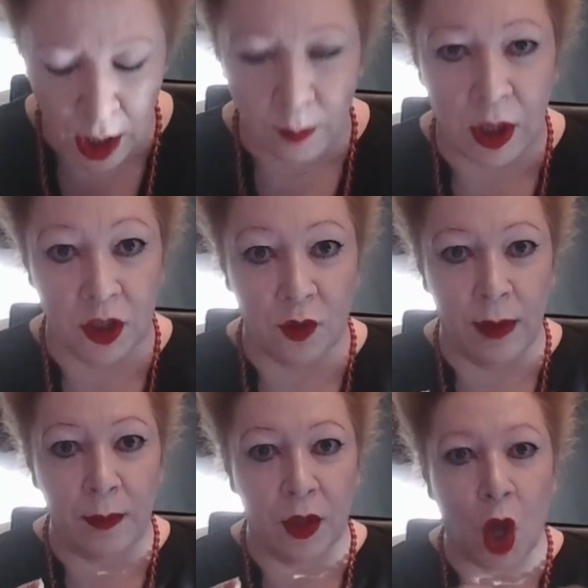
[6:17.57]
Because
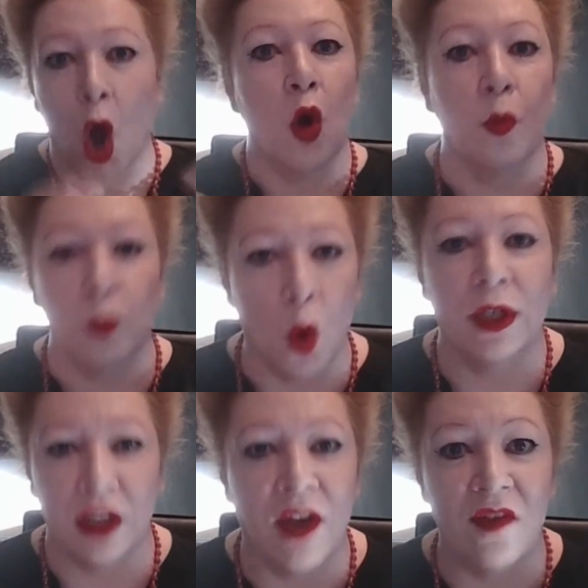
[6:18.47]
remember, the whole
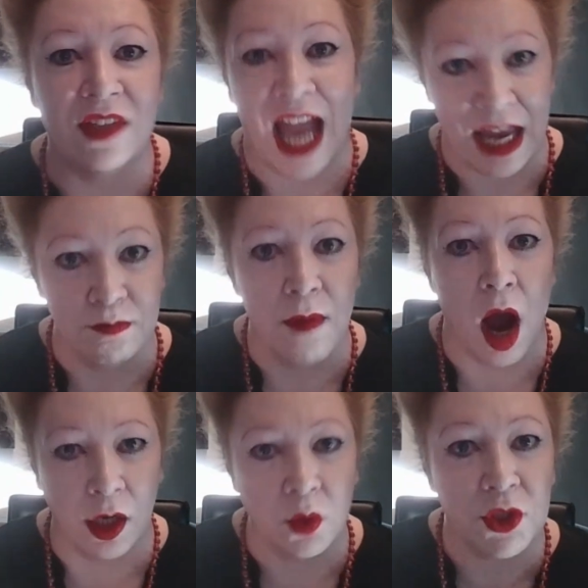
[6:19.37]
point of having a
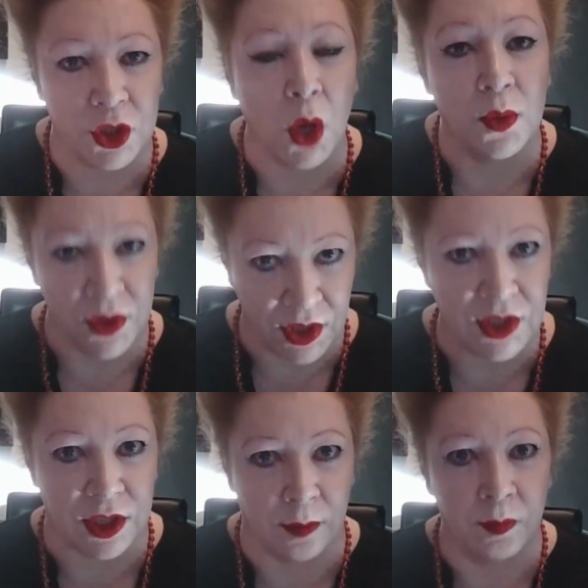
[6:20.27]
milestone
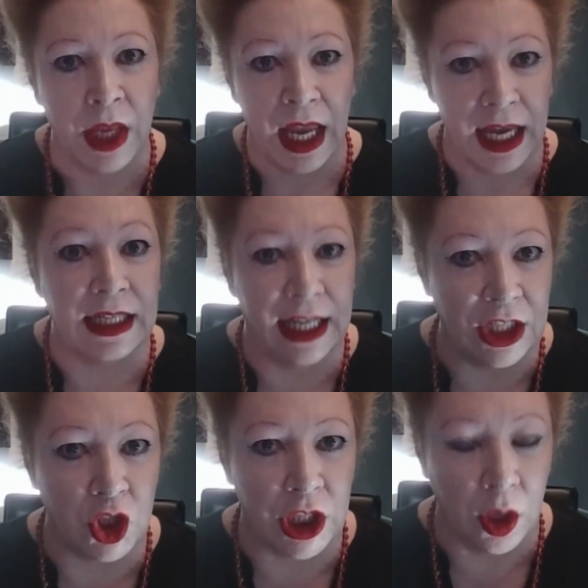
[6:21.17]
system in
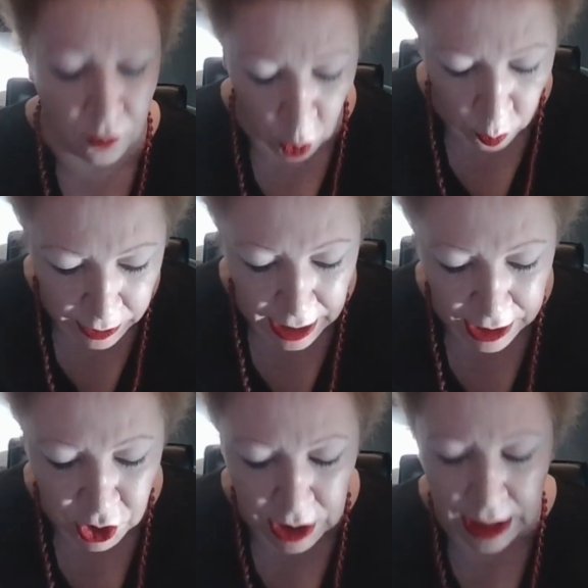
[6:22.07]
each year of your
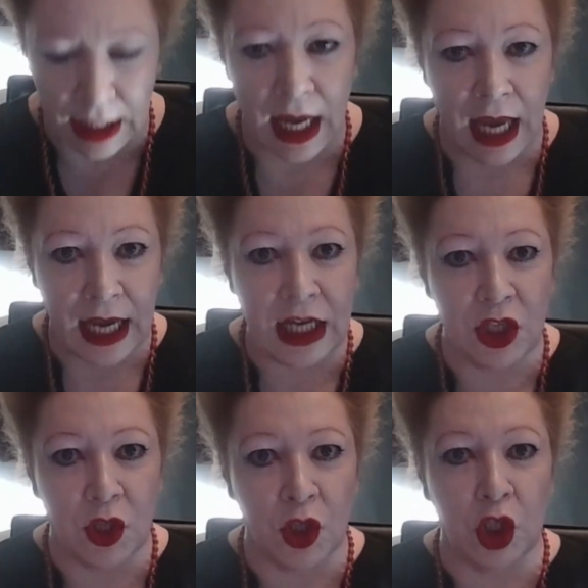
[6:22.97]
PhD
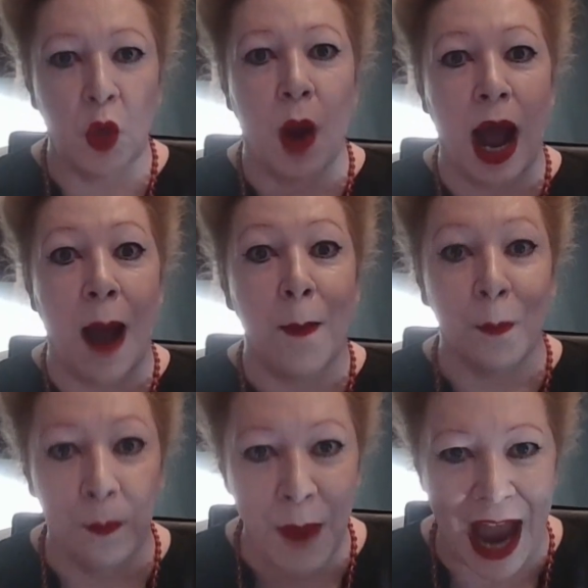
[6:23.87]
is that you are
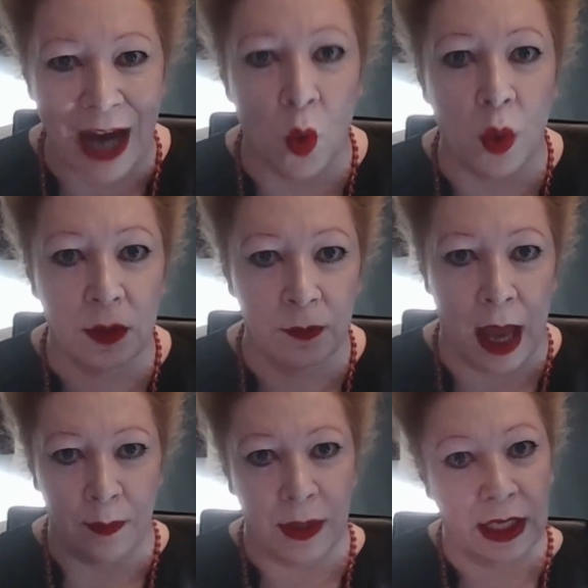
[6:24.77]
backward
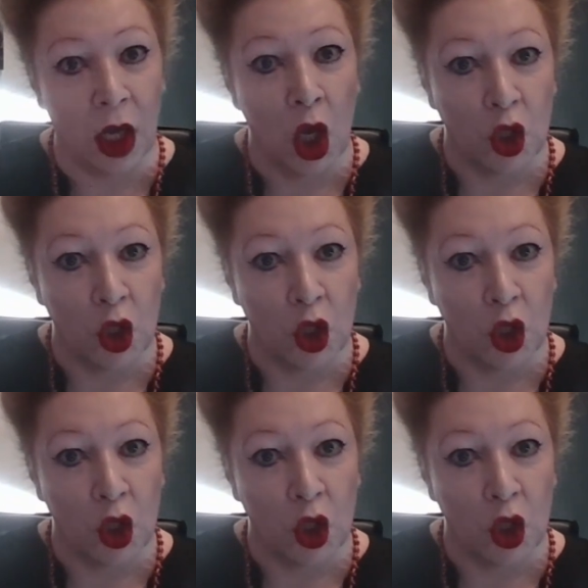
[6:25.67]
mapping.